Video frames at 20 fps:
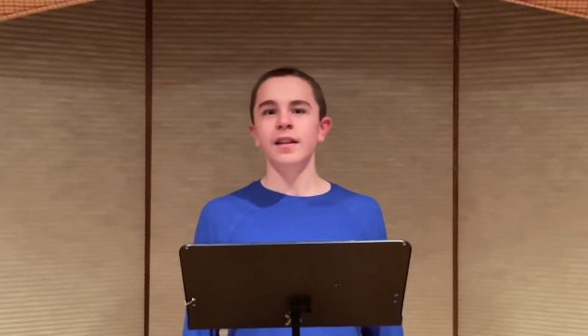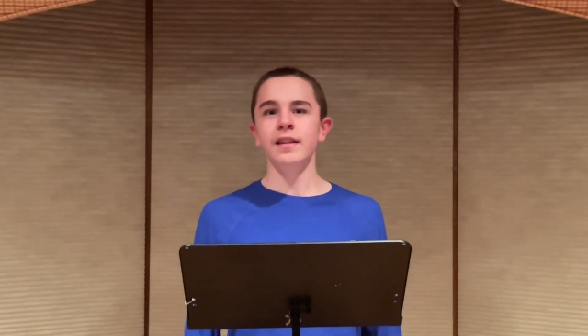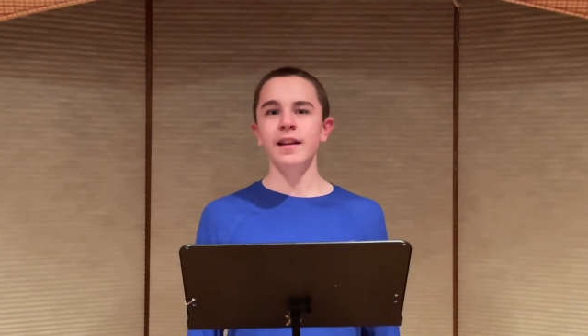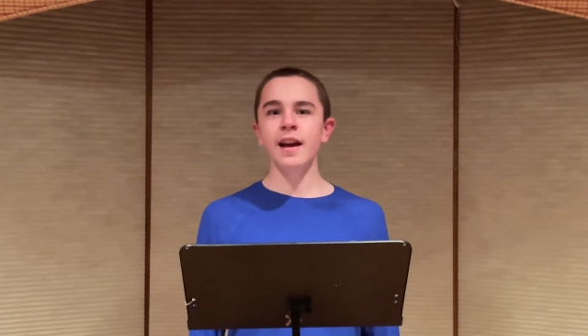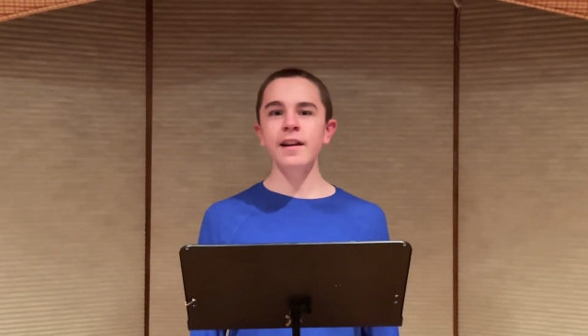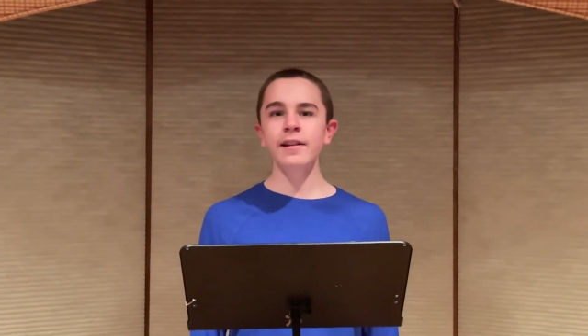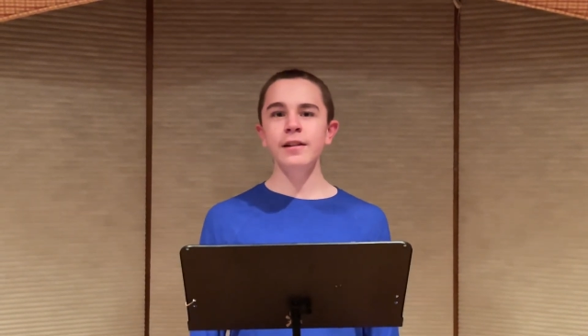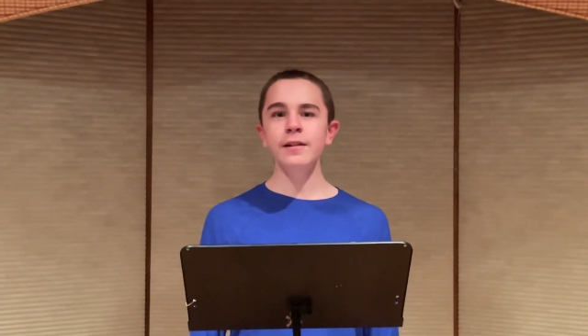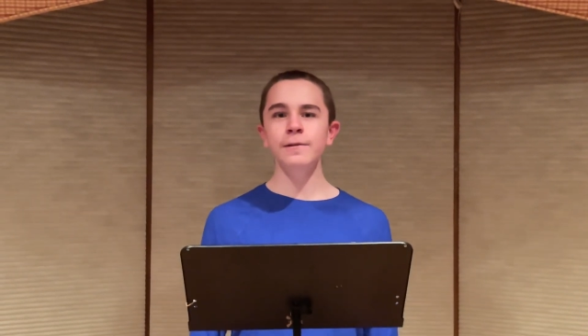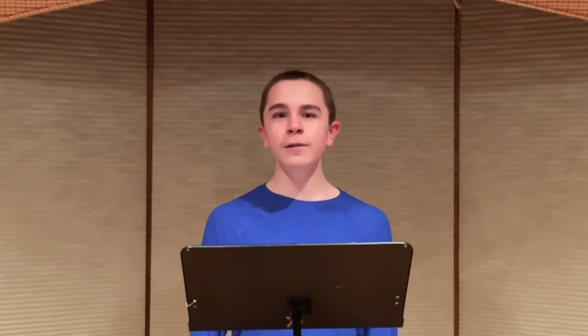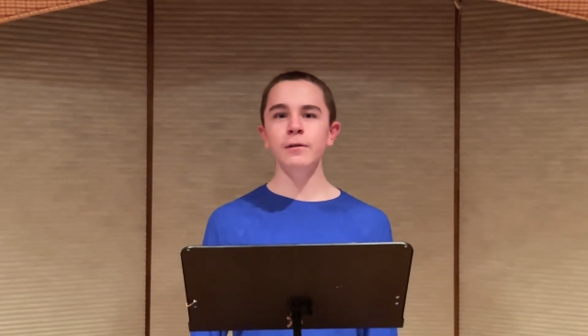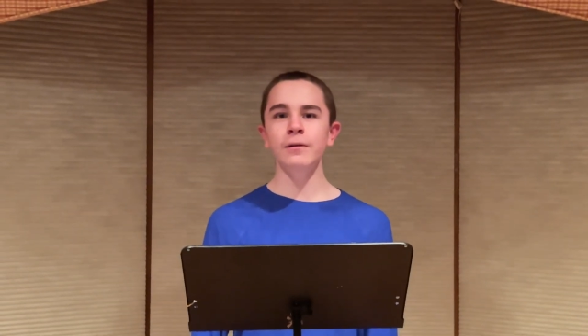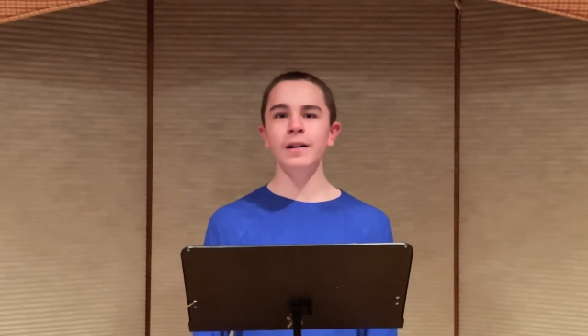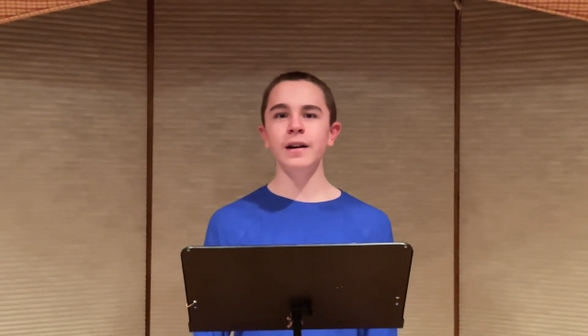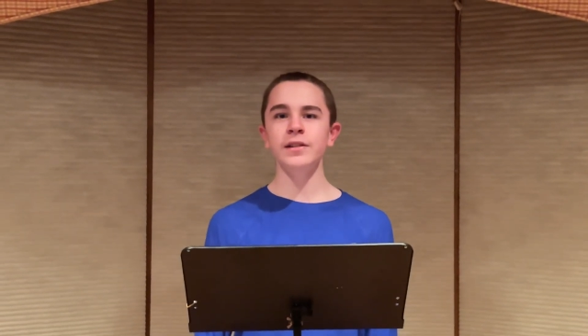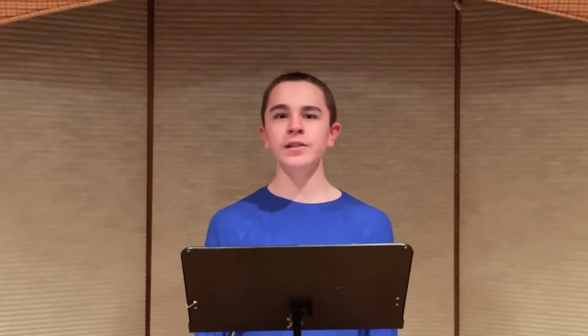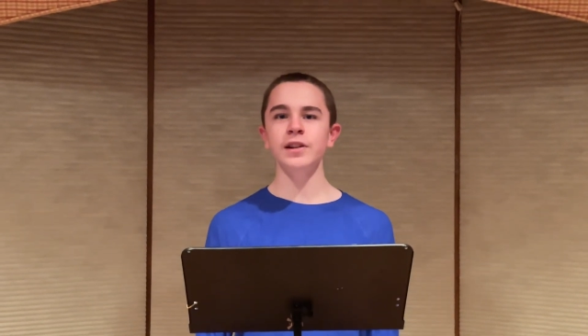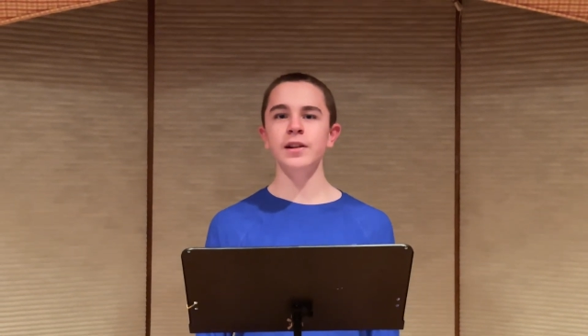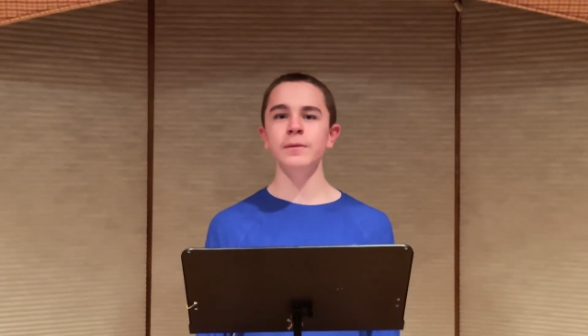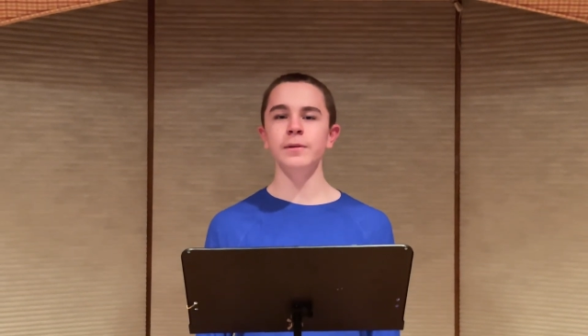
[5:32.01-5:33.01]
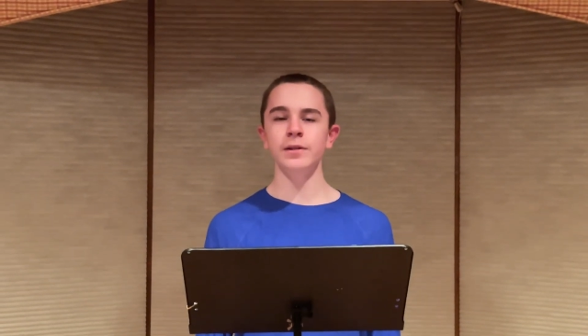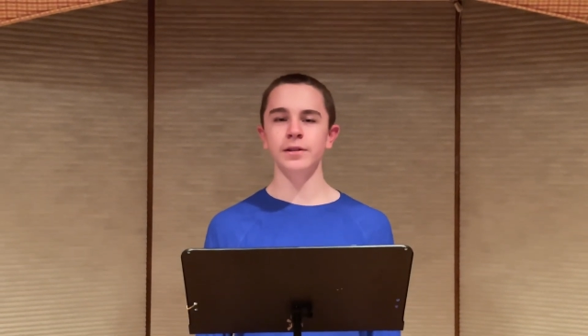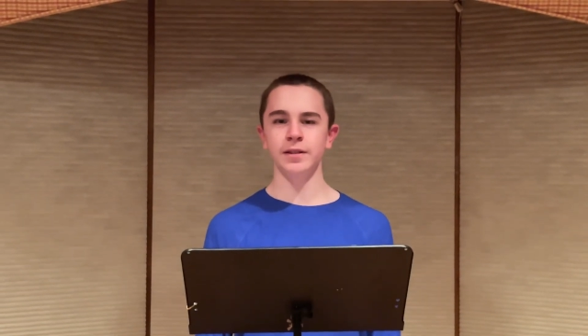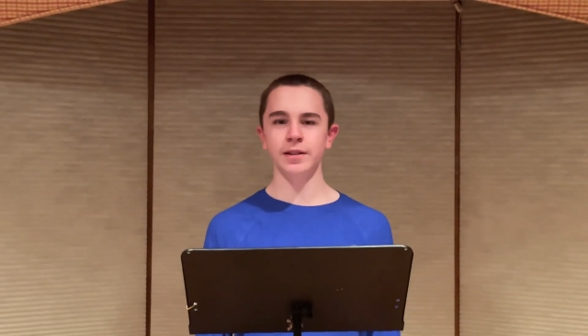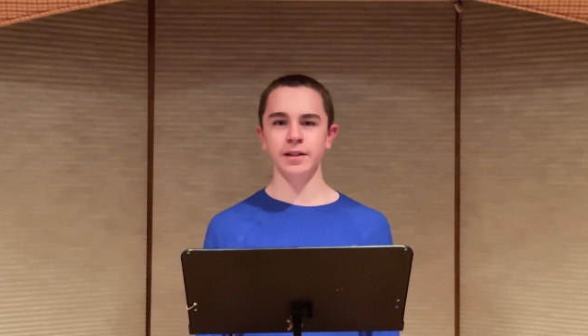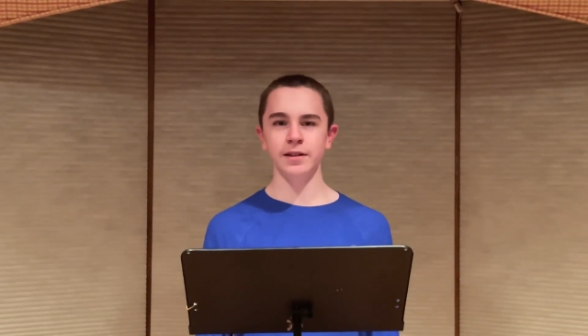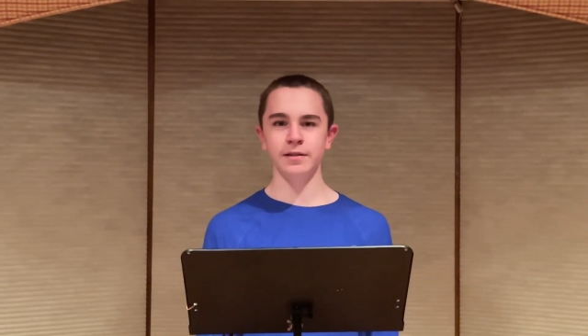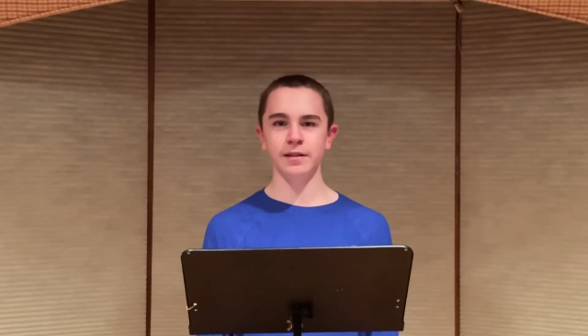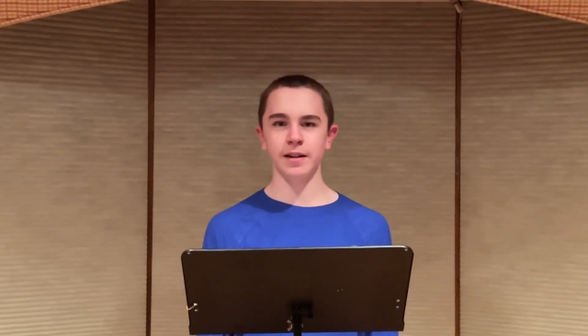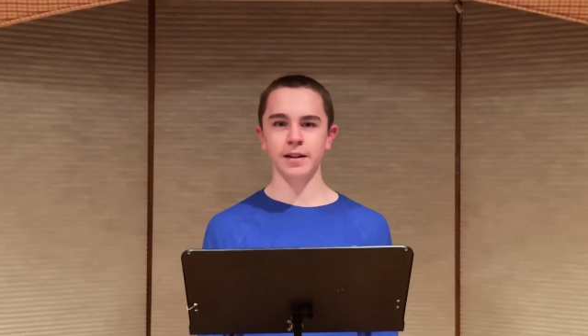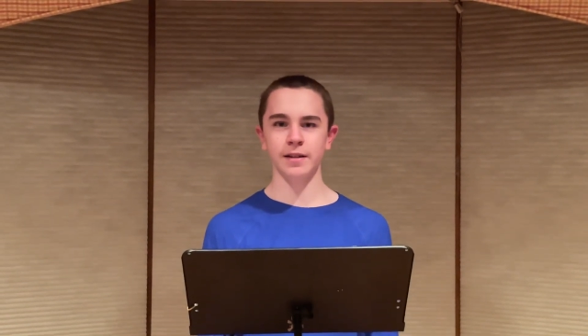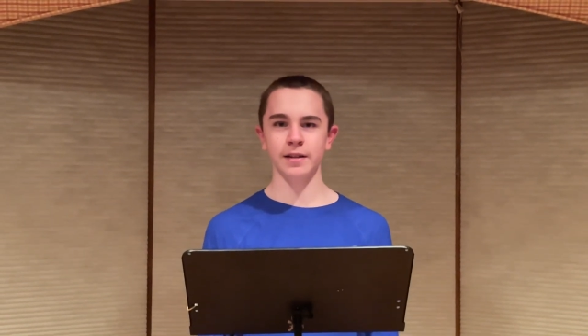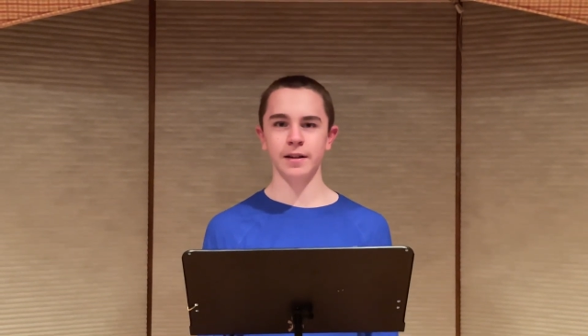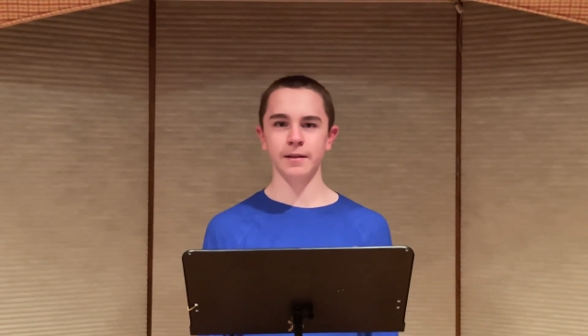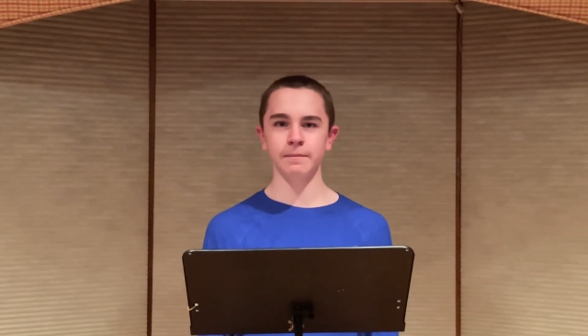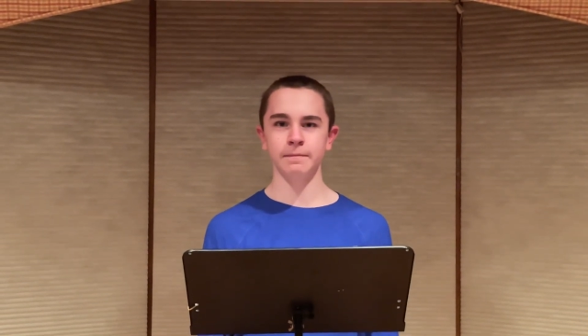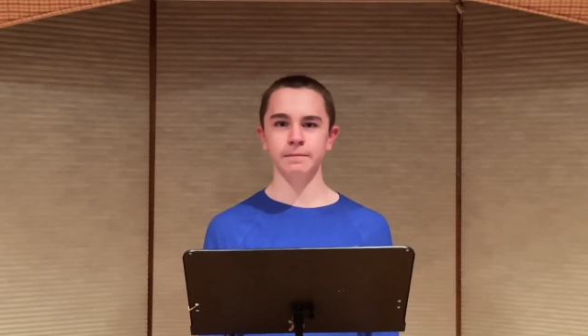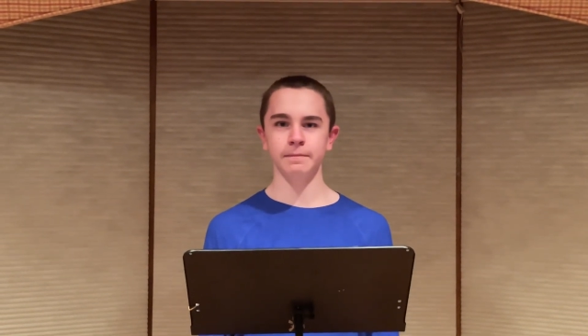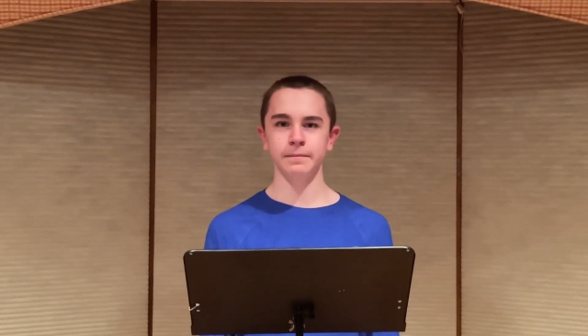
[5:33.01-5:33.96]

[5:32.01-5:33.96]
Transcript: Thank you for watching. We'll see you next time.